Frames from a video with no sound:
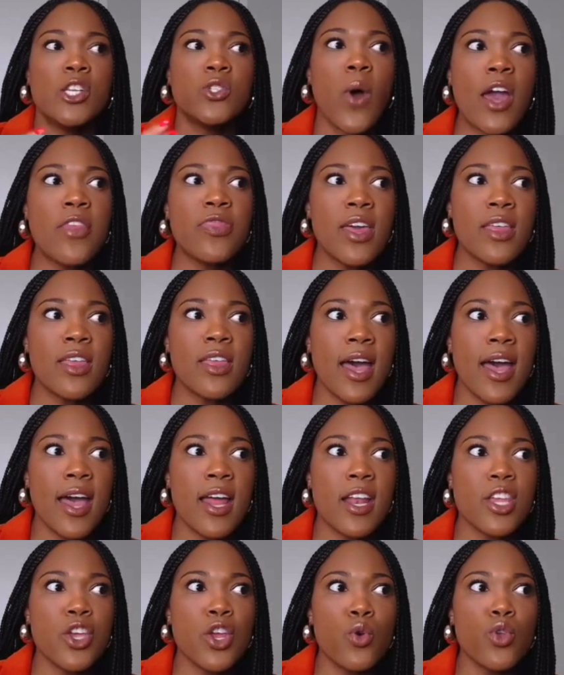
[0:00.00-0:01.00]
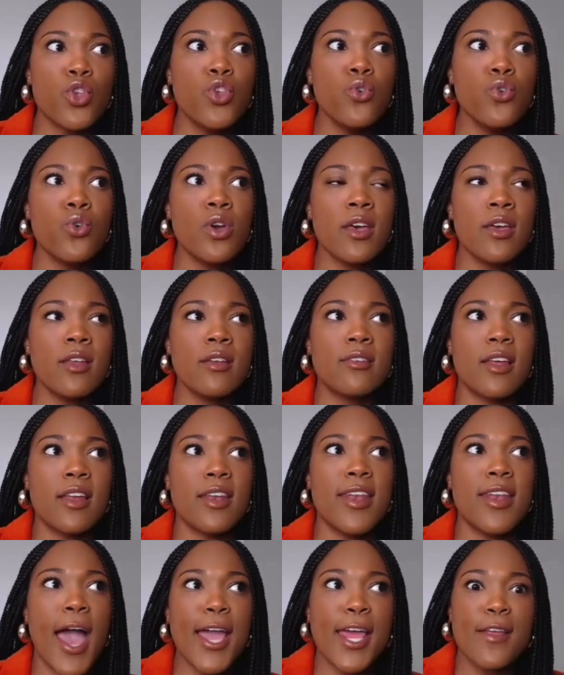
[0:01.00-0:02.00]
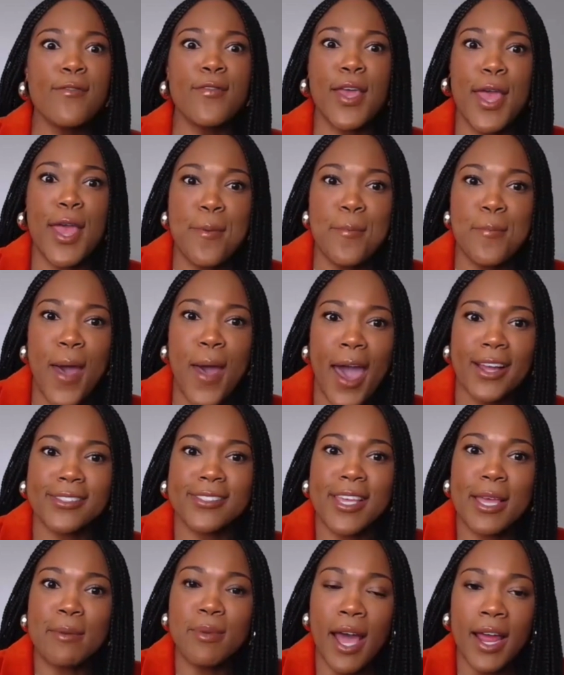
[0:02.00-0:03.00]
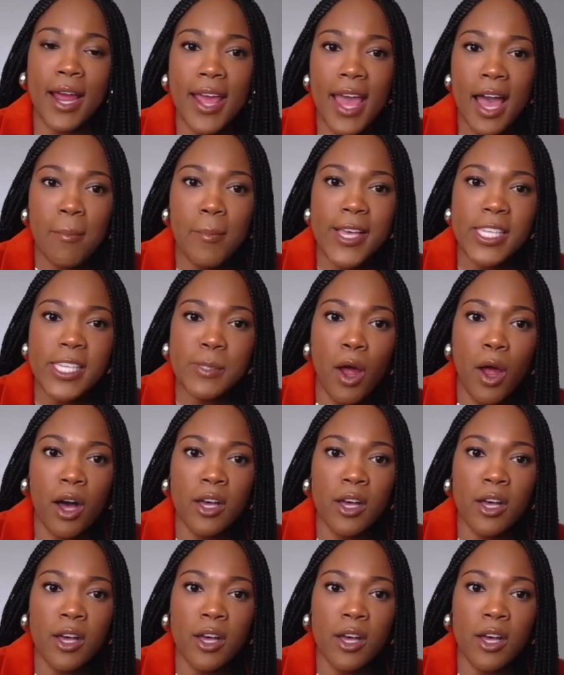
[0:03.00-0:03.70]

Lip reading: So I think that, you could negatively impact team dynamics,